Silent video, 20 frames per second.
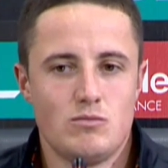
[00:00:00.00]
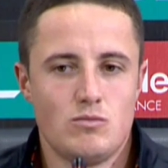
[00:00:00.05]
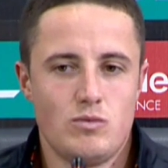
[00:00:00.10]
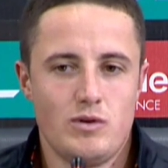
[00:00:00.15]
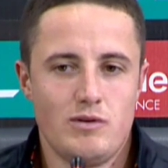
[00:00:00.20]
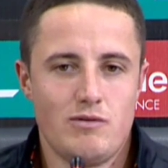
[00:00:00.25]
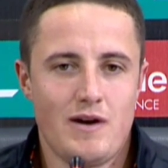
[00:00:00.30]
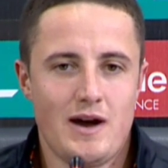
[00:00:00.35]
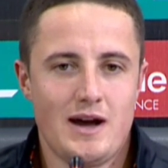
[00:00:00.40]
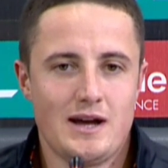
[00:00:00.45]

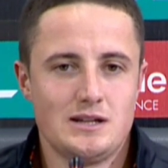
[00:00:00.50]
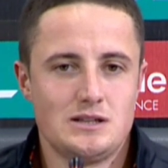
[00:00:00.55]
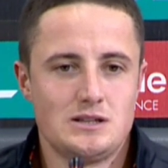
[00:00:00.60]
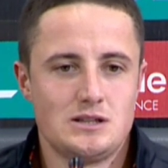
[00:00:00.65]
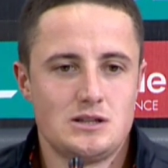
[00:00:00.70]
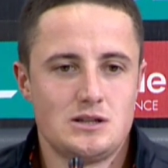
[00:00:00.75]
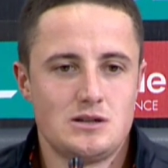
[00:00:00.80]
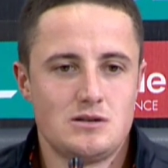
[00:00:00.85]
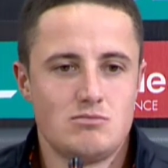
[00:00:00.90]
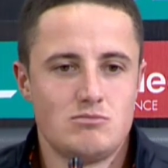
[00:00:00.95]
we've had
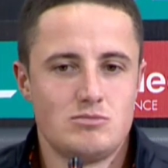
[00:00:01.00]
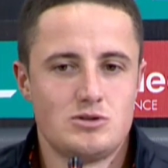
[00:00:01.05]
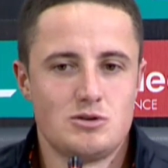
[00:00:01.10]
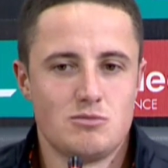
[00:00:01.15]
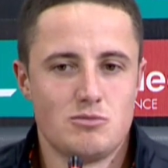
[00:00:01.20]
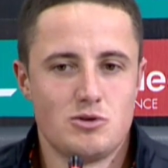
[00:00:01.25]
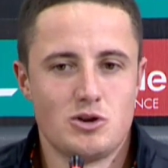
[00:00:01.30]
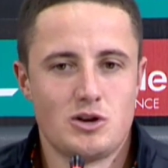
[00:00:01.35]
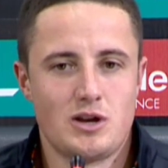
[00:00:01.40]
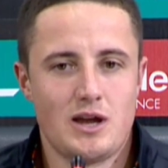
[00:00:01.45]

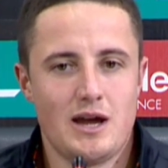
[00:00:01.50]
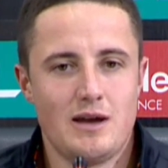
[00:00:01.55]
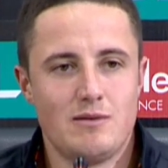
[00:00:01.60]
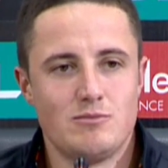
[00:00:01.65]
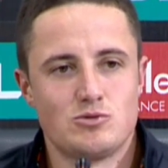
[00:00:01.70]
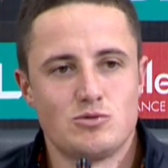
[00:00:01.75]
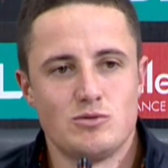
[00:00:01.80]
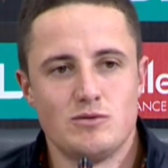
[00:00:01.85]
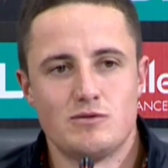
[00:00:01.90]
some good games.